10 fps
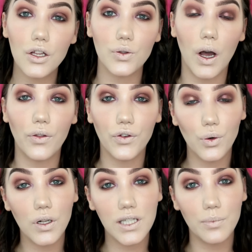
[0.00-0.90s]
So I'll throw
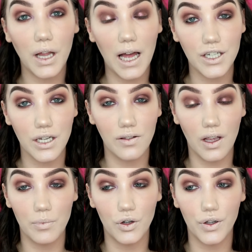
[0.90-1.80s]
on some lashes.
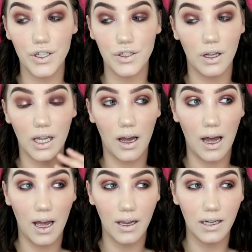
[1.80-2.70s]
I'm not gonna do like a
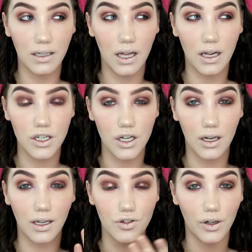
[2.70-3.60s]
high-end lash
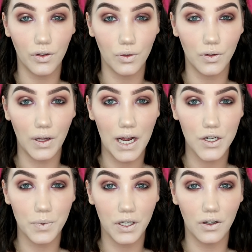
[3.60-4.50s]
and a drugstore
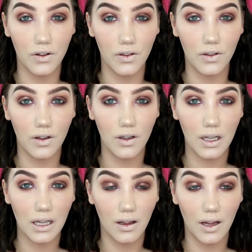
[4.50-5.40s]
lash because
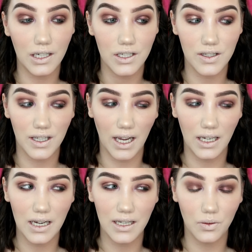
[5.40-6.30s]
lashes
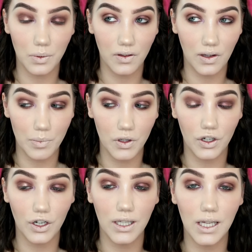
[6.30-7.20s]
kind of need to be
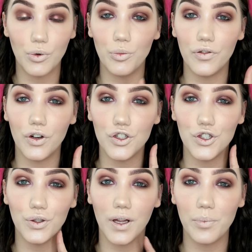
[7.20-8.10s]
similar, and then we'll move on
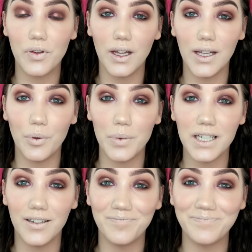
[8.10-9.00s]
to lips and then we'll be
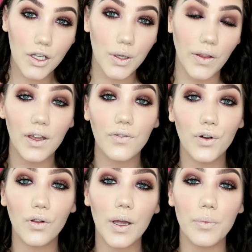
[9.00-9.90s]
done. So I think
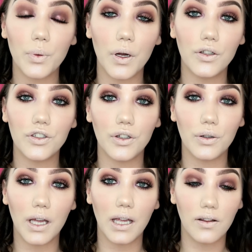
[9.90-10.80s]
for lips what I'll do
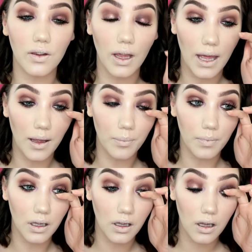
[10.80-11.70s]
is
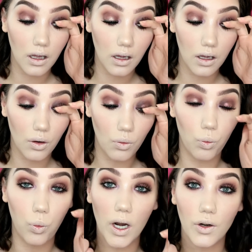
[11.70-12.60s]

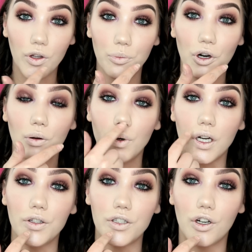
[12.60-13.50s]
one on the bottom,
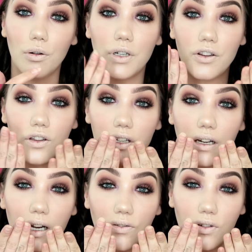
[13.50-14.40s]
one on the top, rather than
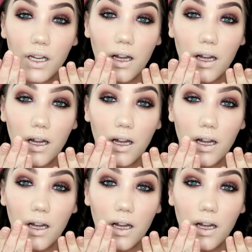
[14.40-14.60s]
half and